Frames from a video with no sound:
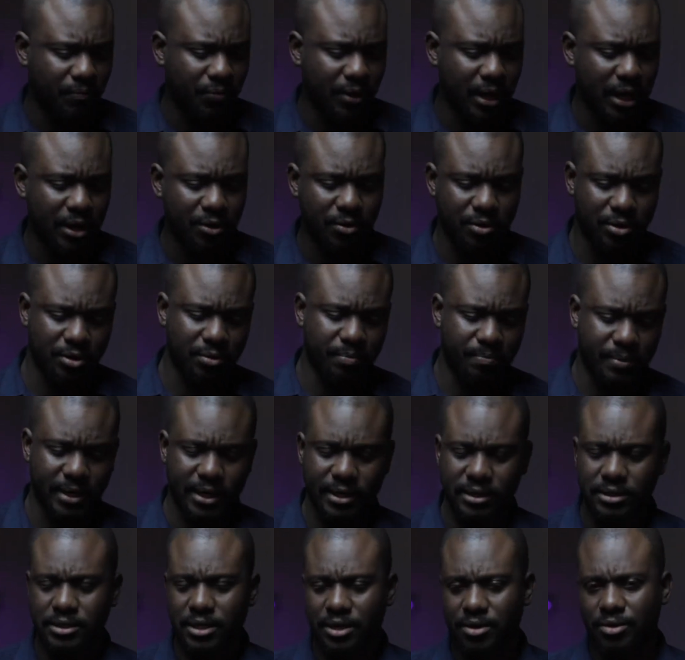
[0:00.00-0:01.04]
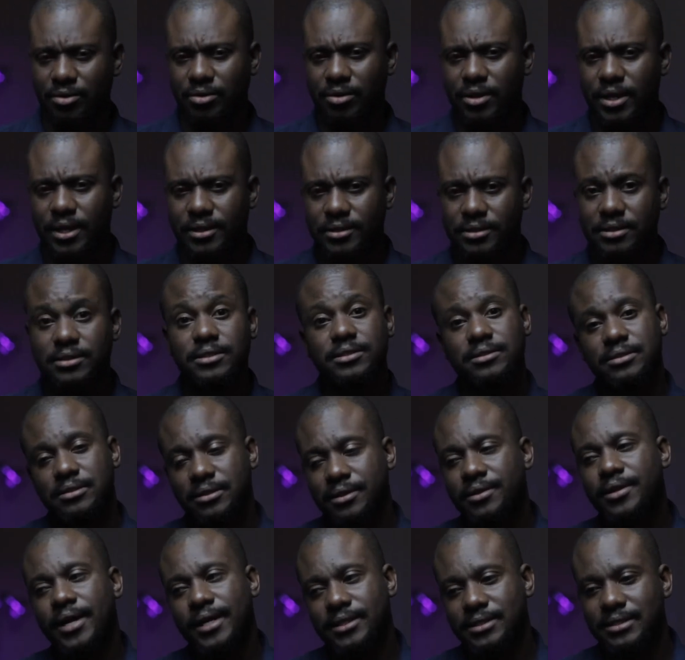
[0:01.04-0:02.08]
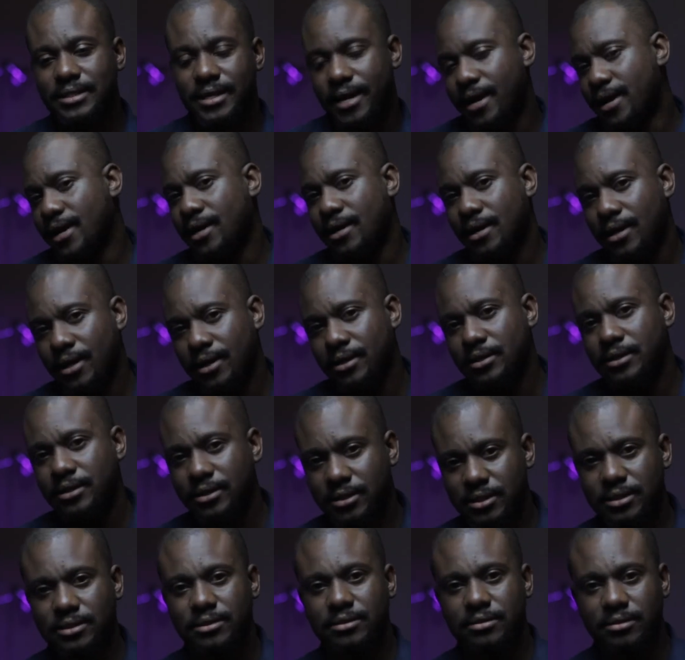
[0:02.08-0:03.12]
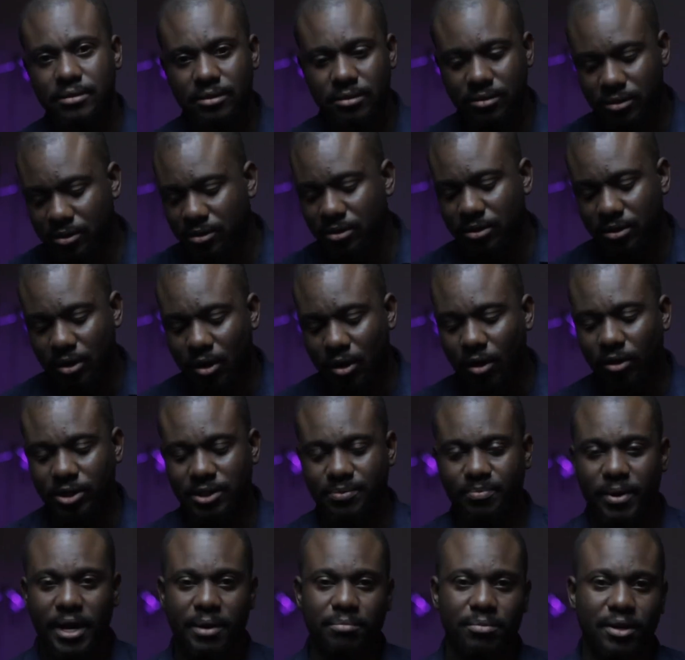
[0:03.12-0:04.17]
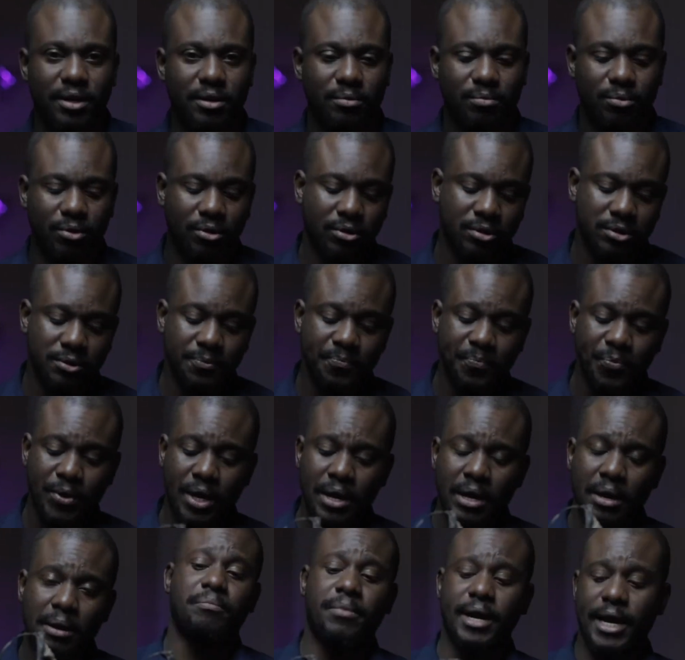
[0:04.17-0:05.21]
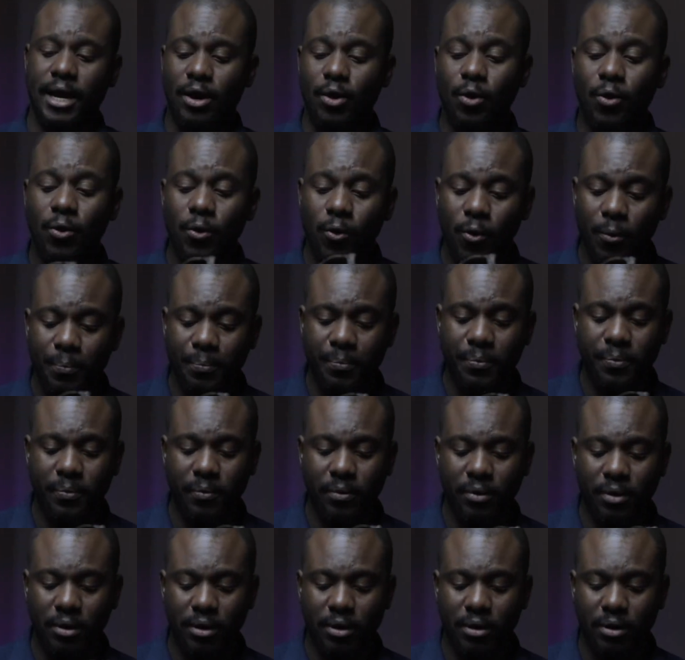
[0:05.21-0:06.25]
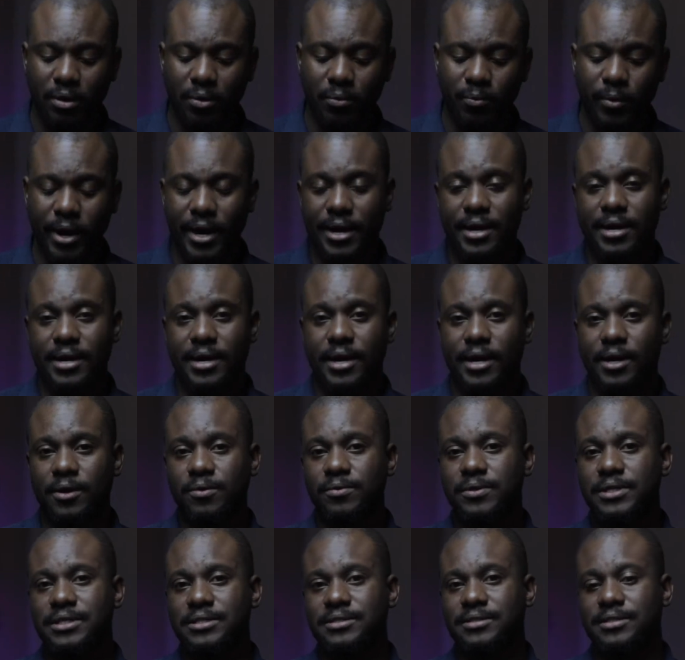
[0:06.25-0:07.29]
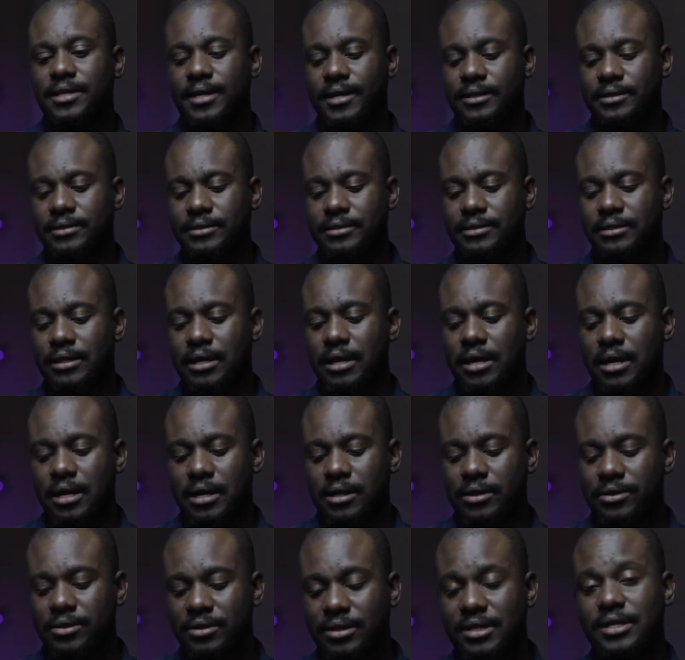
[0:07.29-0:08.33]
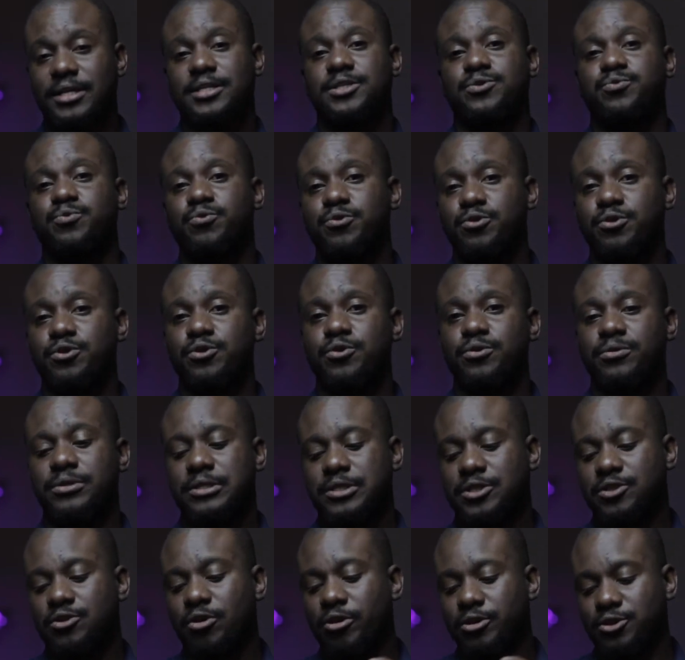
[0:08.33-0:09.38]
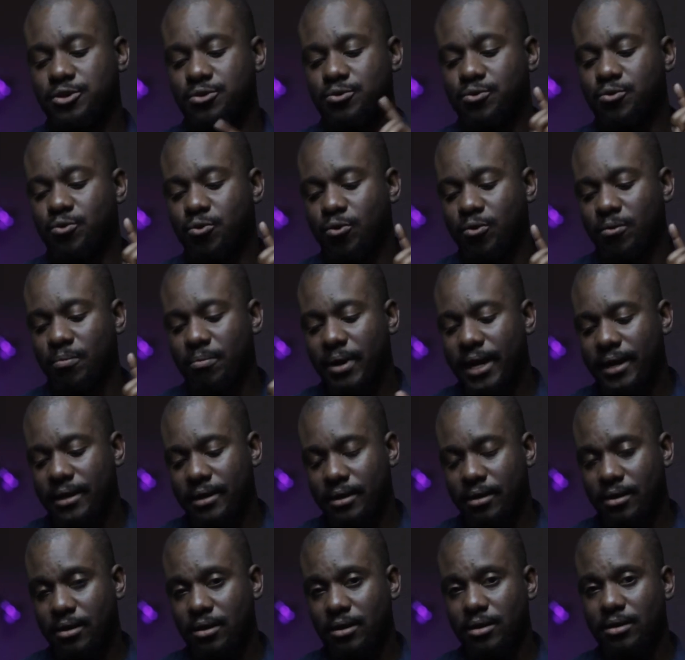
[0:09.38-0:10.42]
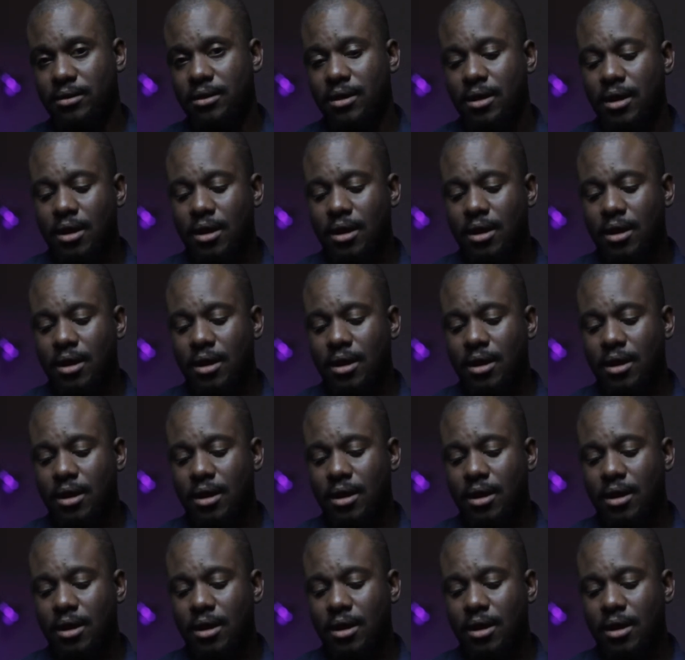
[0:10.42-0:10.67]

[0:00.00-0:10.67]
another plant here that's dying, and it's caused by mealybugs. My hope right now is that this would start to grow back again.